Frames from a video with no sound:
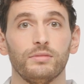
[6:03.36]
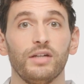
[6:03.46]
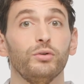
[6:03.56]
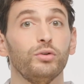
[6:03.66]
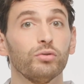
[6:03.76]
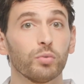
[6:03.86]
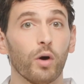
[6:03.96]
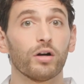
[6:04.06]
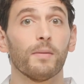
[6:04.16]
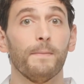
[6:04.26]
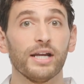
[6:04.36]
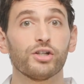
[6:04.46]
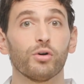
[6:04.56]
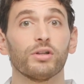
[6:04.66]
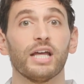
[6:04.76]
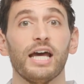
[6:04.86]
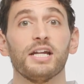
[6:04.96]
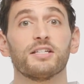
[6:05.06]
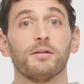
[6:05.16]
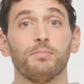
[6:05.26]
If you use water, make sure the head
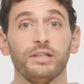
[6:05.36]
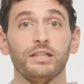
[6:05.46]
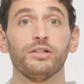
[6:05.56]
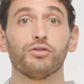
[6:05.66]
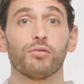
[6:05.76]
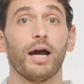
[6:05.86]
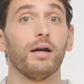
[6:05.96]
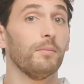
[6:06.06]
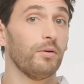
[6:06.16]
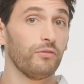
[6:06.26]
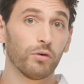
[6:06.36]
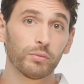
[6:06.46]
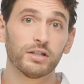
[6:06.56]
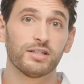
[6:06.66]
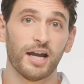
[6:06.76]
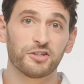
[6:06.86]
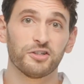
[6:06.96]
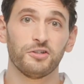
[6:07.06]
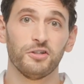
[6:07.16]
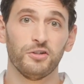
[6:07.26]
is completely dry before
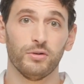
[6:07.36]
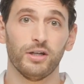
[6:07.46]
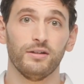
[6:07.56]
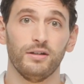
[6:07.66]
reattaching to the unit.